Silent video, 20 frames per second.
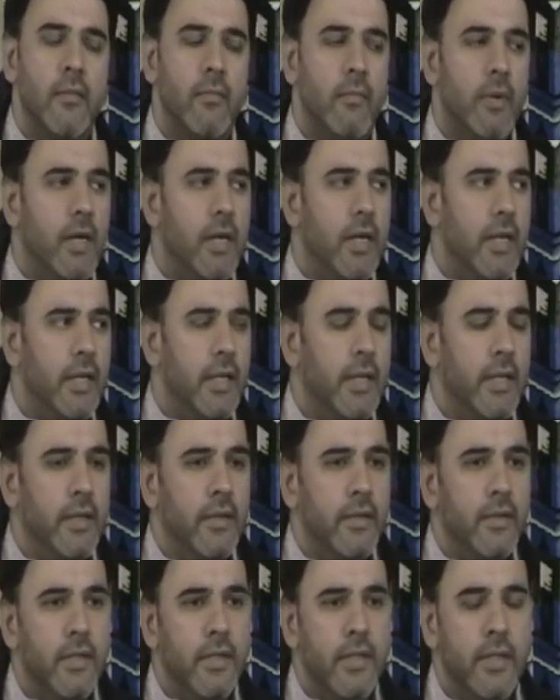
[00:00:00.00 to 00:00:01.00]
My
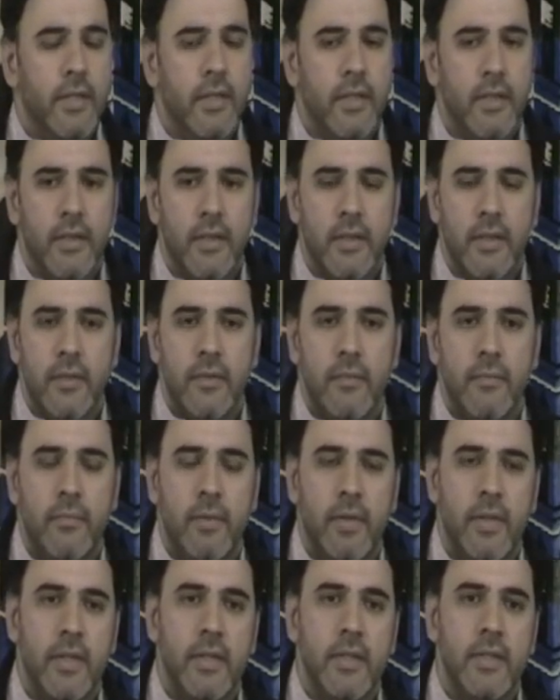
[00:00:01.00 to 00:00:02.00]
dear
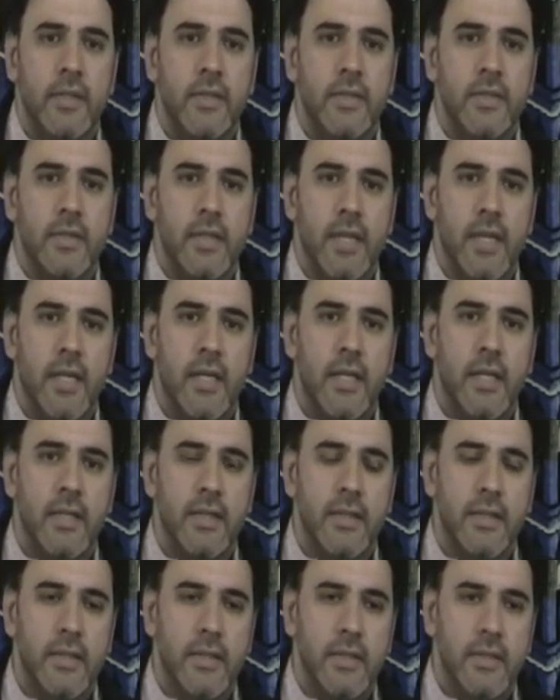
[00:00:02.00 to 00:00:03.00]
brothers
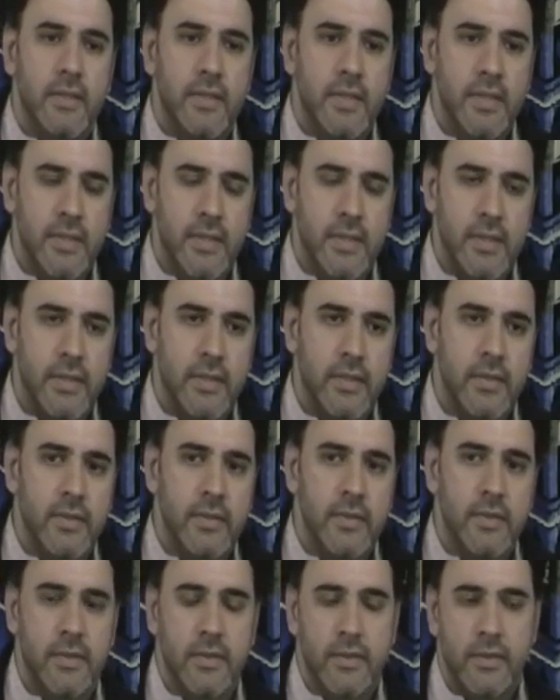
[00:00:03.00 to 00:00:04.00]
and
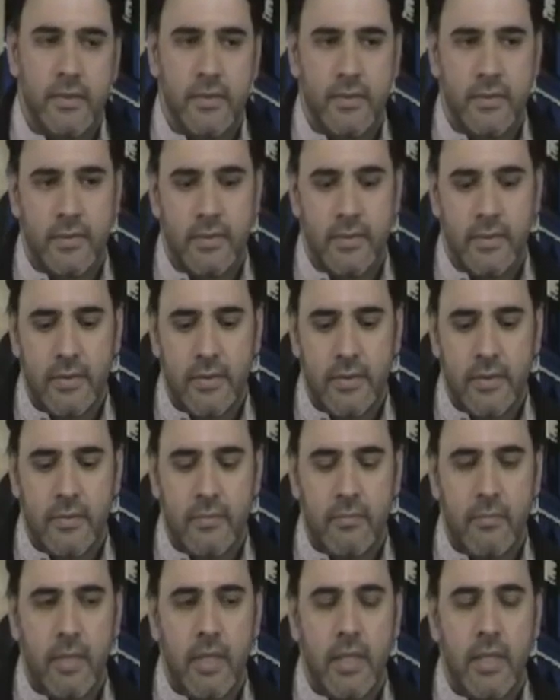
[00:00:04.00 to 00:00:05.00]
sisters,
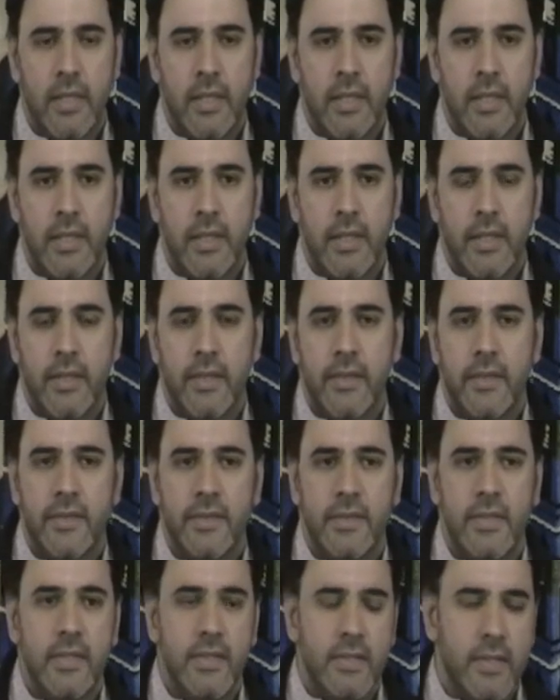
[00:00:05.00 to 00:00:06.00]
my
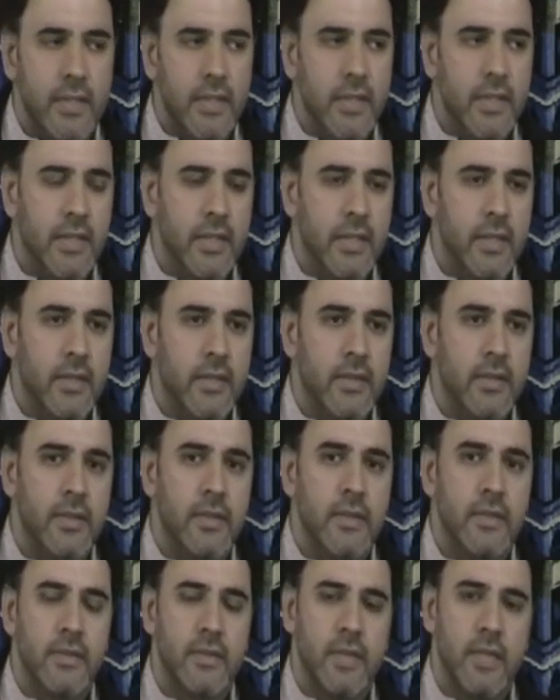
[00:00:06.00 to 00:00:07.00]
sincere
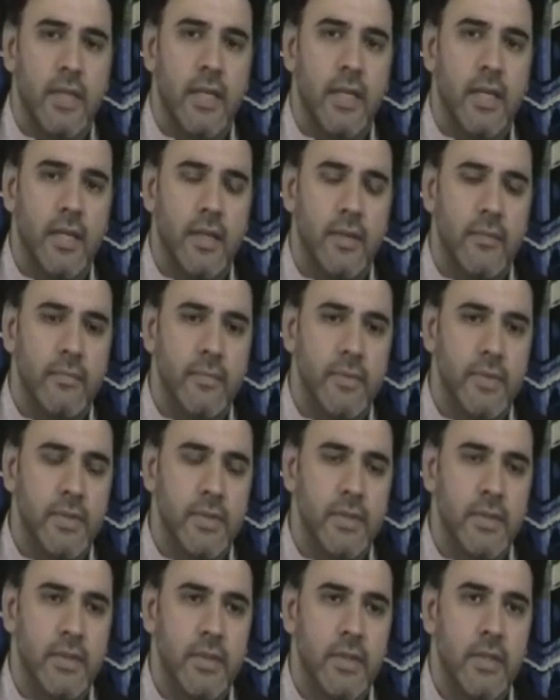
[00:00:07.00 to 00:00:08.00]
salams
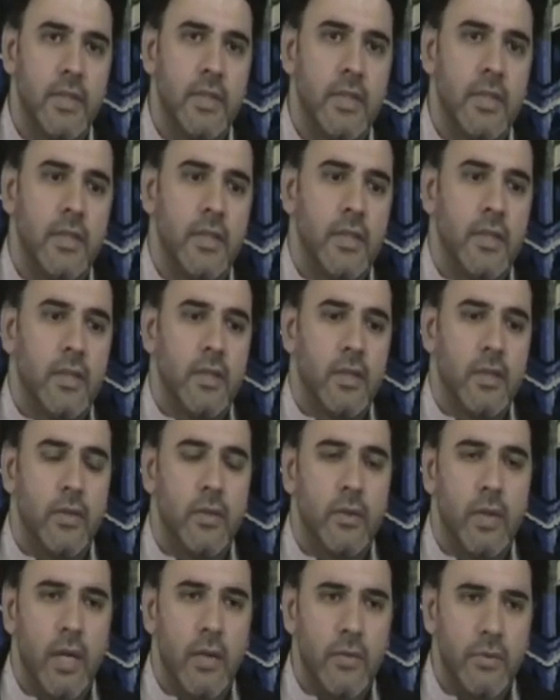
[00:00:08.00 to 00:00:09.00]

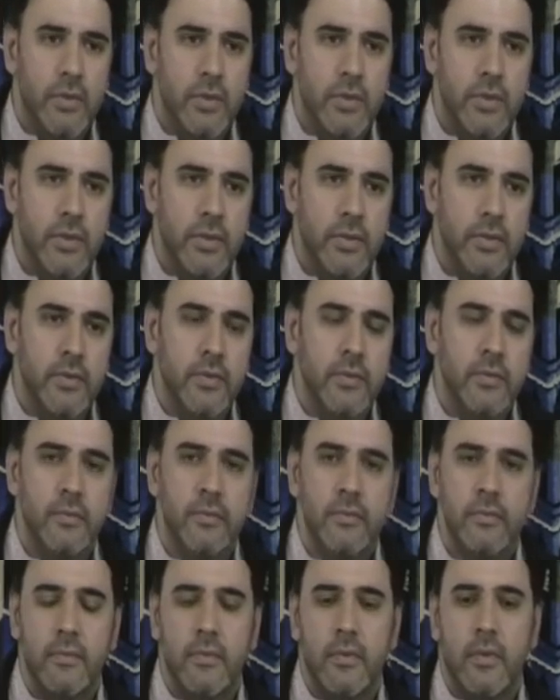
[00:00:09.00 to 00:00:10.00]
go out to you
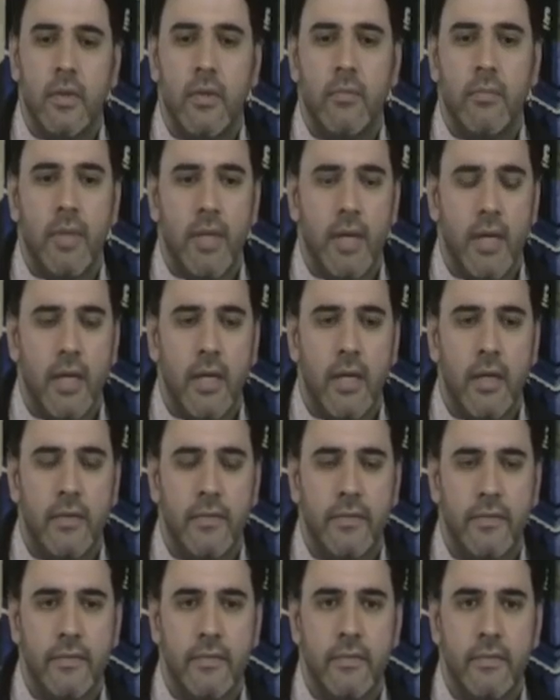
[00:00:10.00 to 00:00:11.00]
on
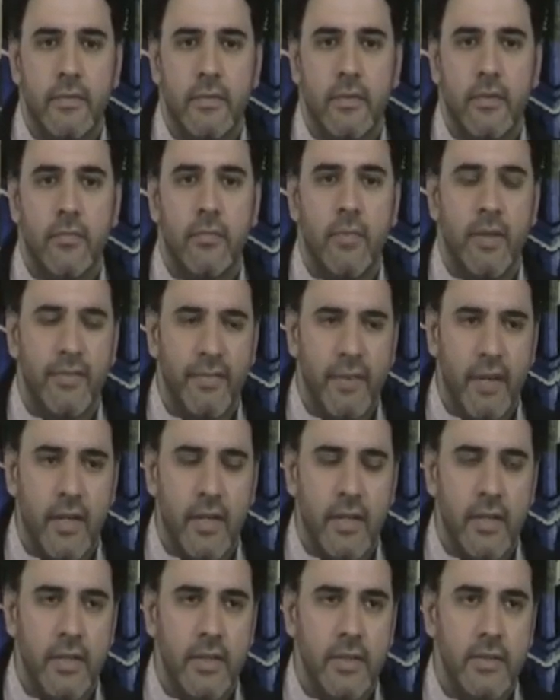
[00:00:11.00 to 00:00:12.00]
behalf of my
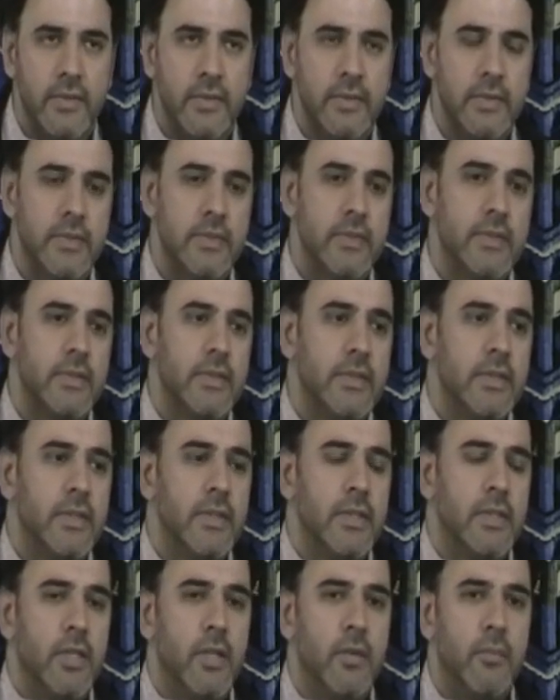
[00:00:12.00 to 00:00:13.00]
father,
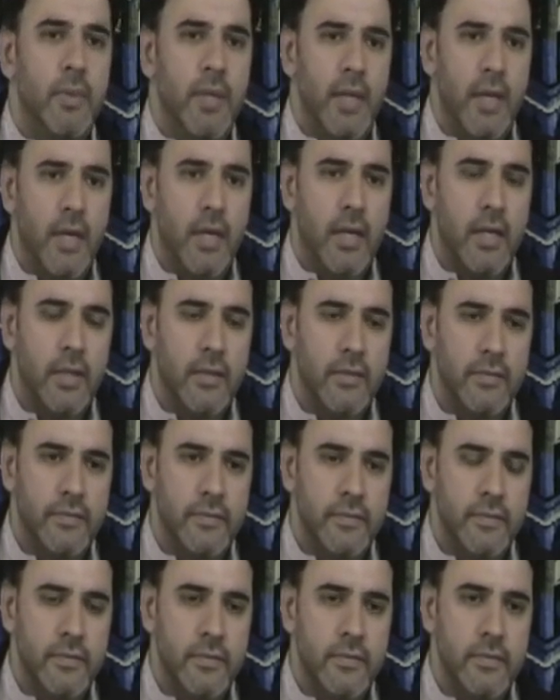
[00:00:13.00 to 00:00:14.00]
on behalf
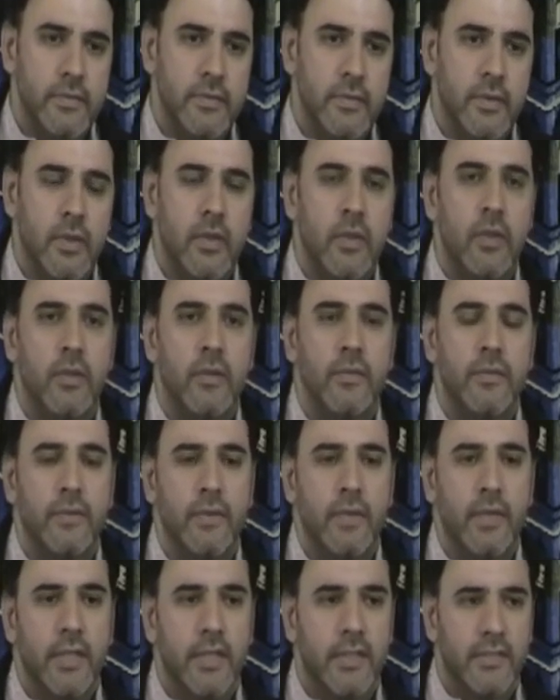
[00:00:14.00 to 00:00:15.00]
of
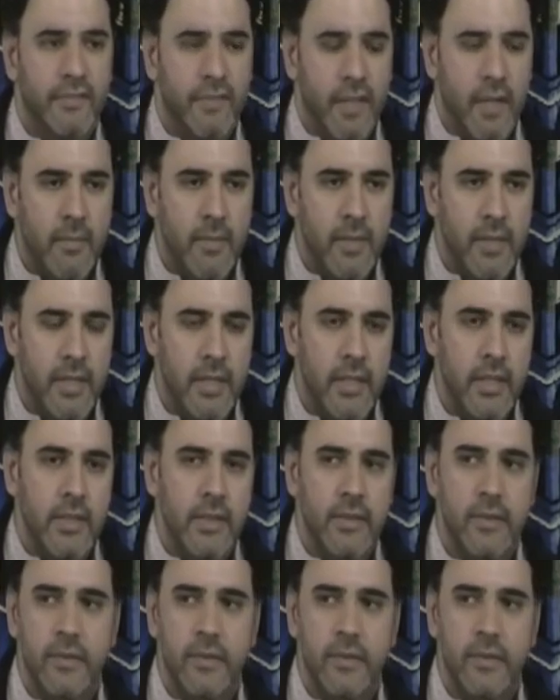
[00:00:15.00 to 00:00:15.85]
his family,